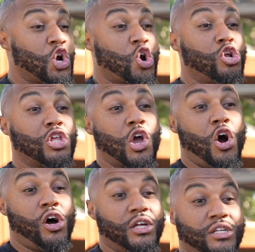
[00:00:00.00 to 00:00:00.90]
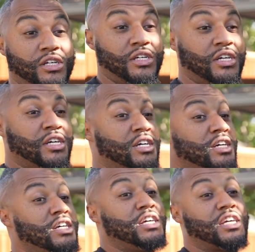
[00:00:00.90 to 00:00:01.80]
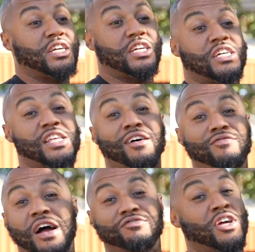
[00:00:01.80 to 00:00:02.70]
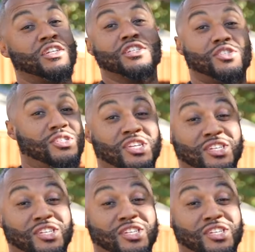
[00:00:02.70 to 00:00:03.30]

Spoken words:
early on, because I've done this